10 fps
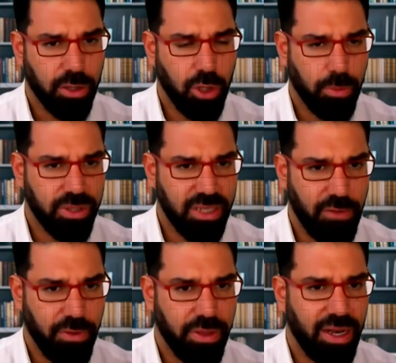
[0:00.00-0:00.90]
on October
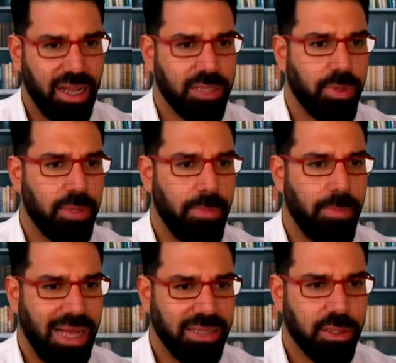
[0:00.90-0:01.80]
7th, it has
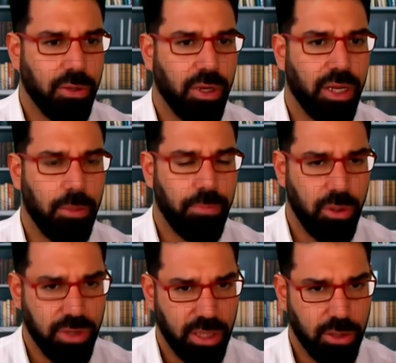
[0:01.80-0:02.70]
been massacring and
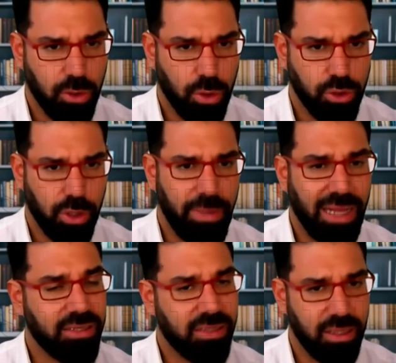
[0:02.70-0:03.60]
abusing and torturing
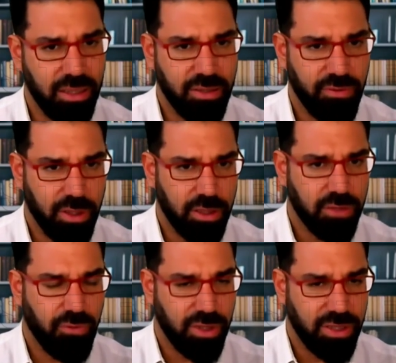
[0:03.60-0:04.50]
Palestinian
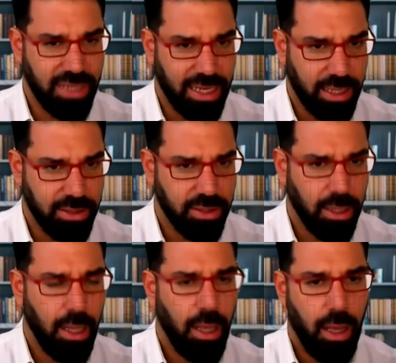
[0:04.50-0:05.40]
civilians for
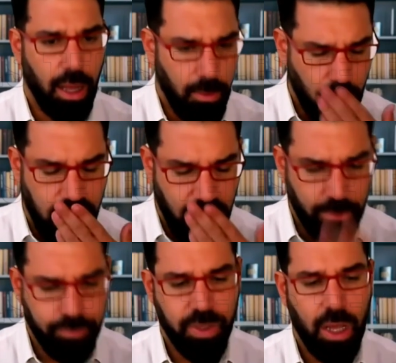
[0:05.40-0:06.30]
decades.
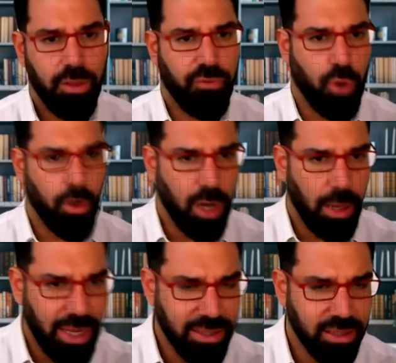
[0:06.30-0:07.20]
The
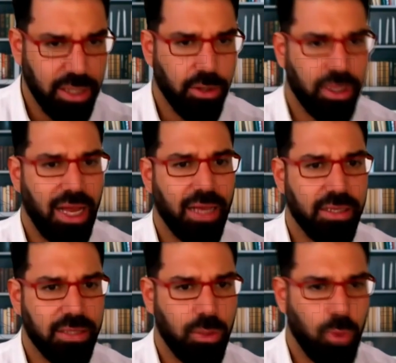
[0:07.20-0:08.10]
former Hamas leader,
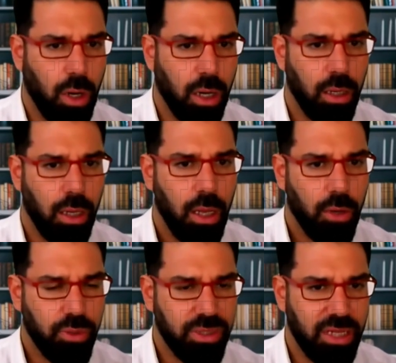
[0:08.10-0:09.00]
Yahya Sinwar,
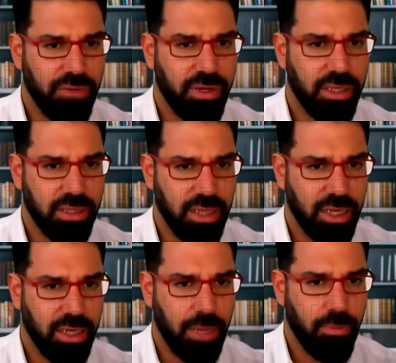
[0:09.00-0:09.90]
received his
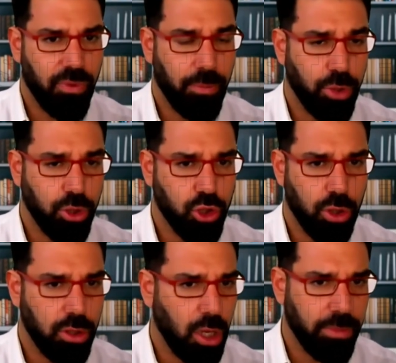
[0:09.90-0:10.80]
nickname, the
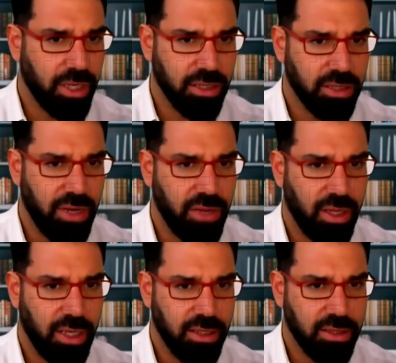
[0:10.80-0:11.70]
Butcher, not because of
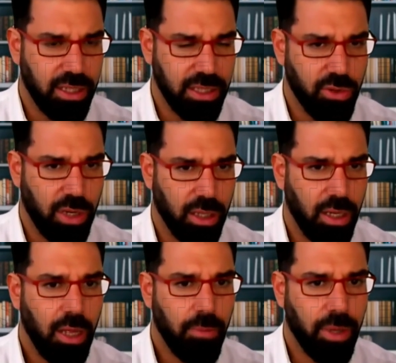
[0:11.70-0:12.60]
anything he did to
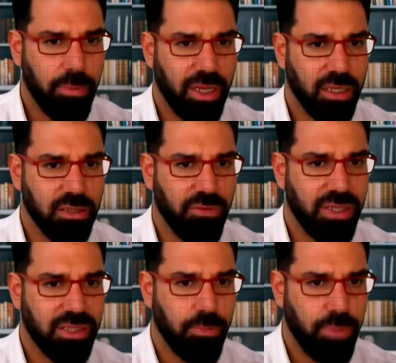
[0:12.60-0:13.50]
Israel, but because
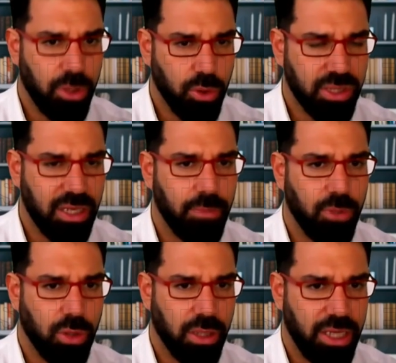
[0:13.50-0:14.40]
of his abuse
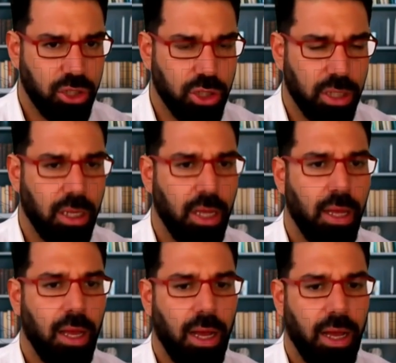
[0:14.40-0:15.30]
and mutilation
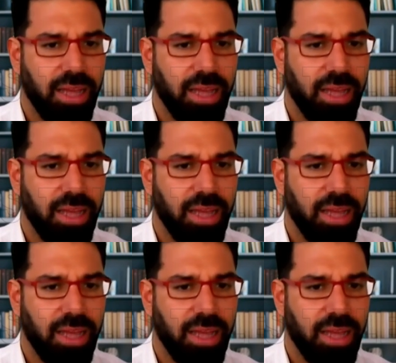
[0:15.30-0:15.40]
